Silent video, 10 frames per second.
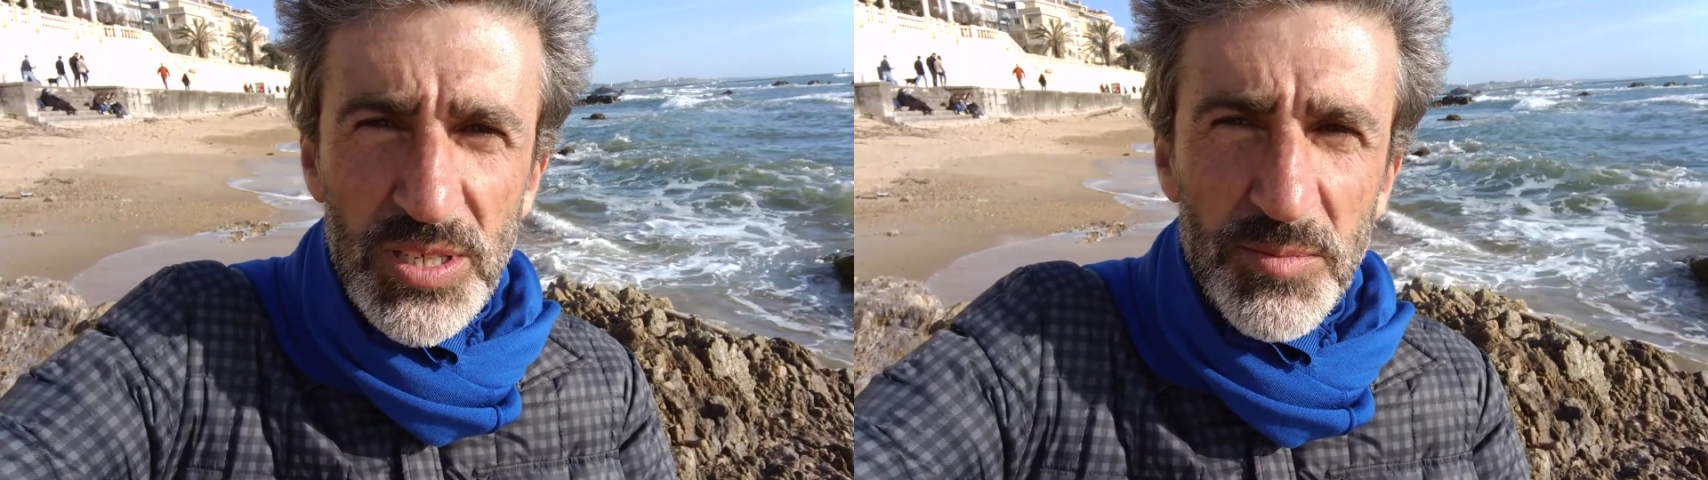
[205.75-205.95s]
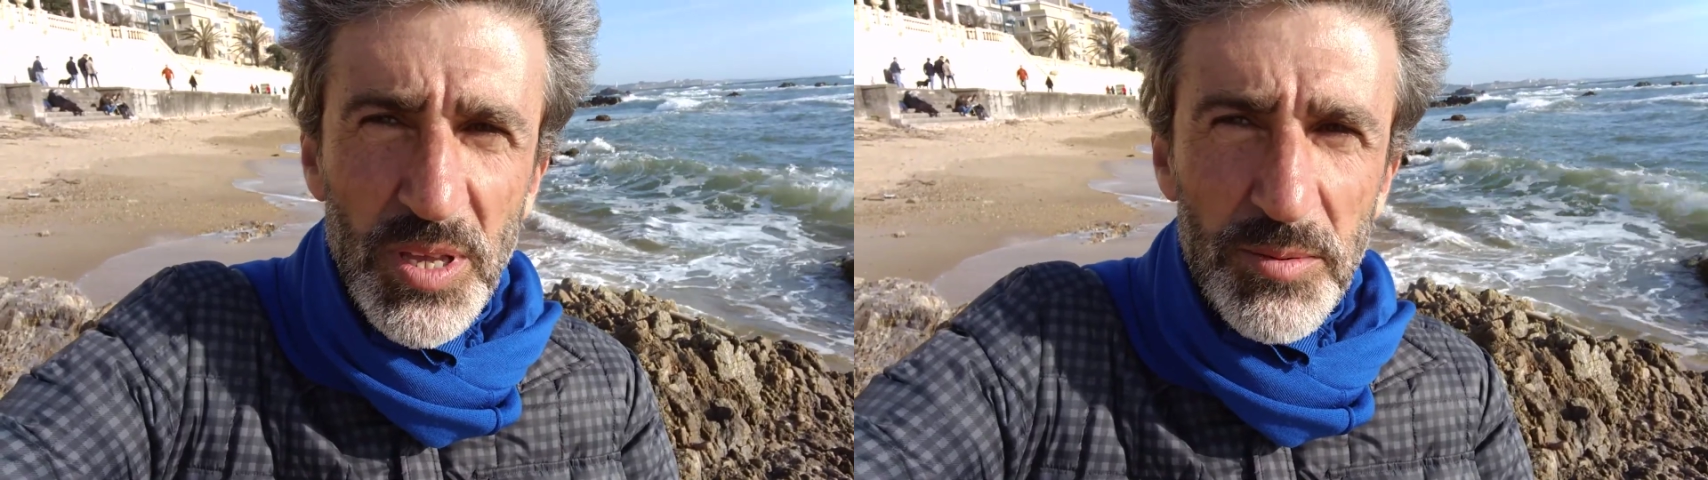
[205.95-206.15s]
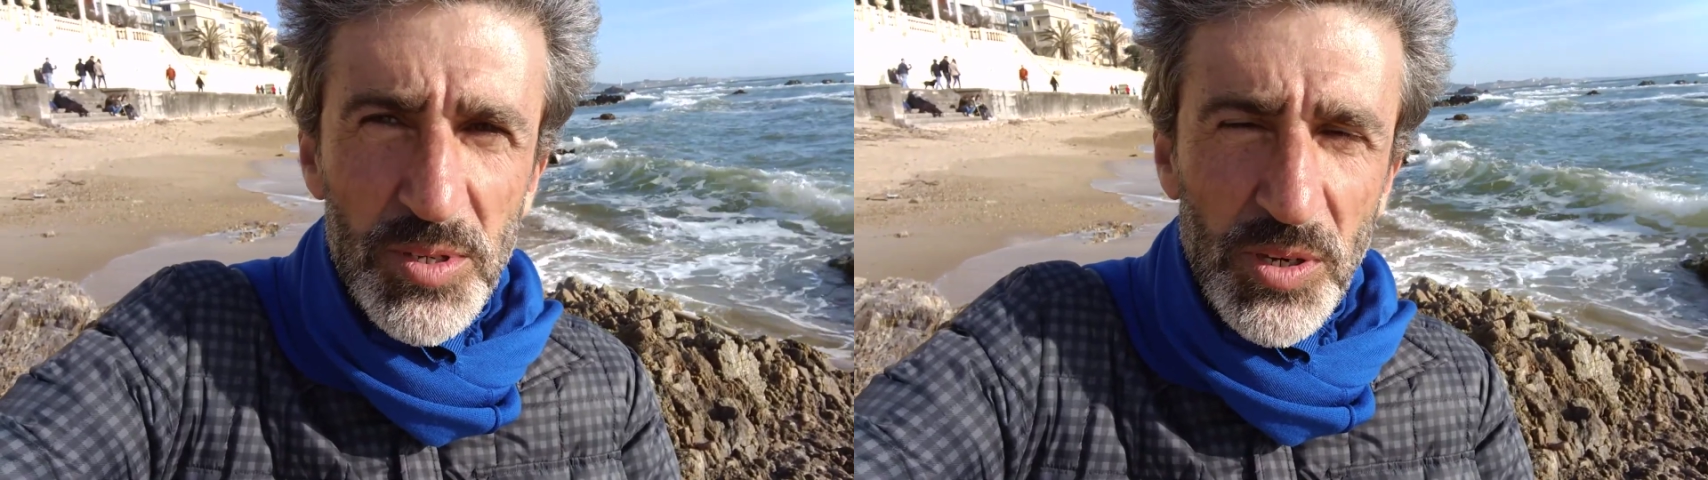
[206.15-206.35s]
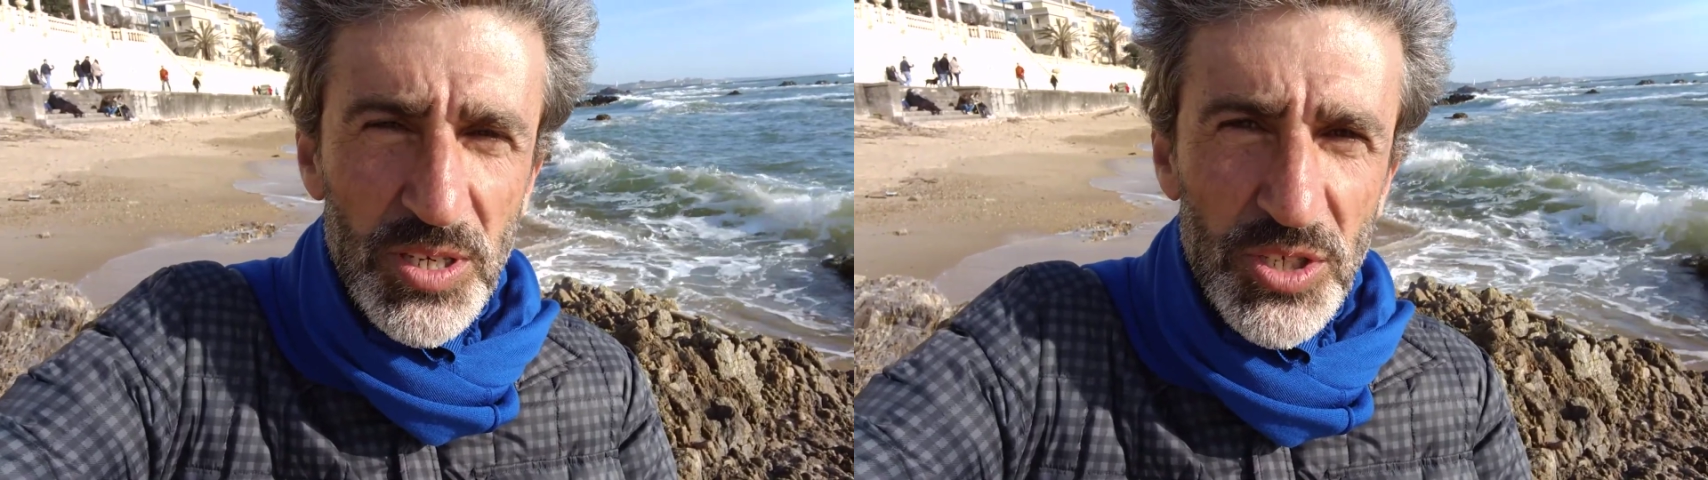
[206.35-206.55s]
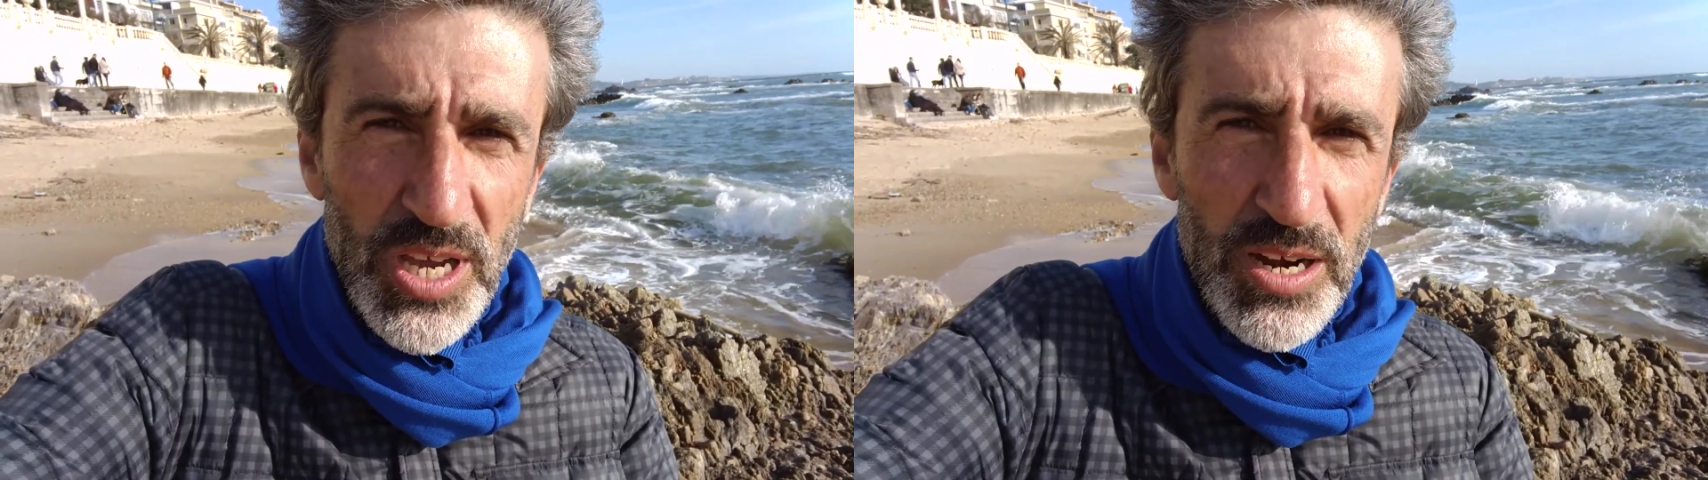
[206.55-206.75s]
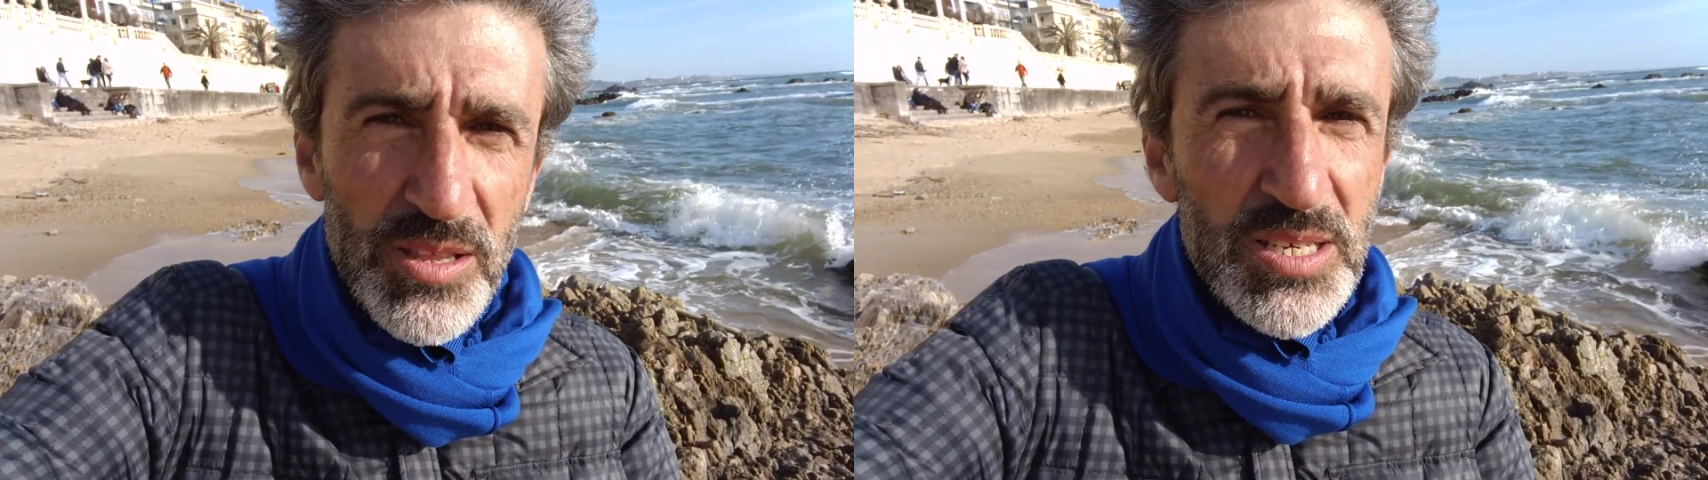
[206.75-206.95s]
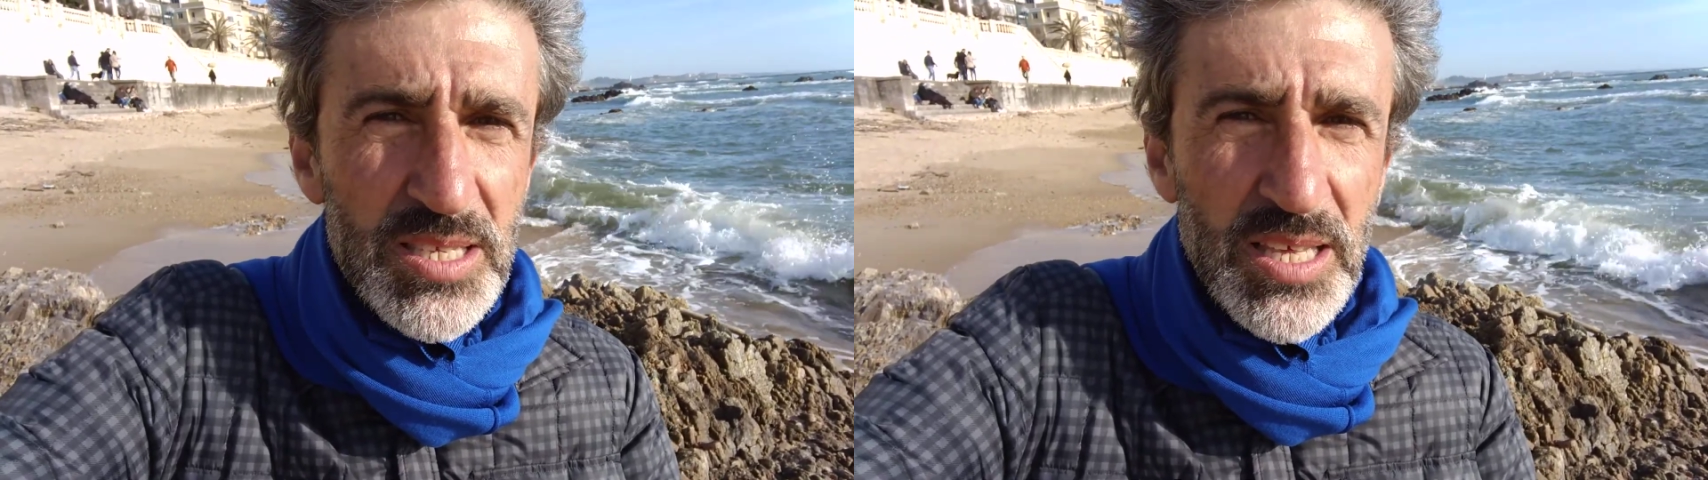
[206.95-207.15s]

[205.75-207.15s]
Sometimes you can share these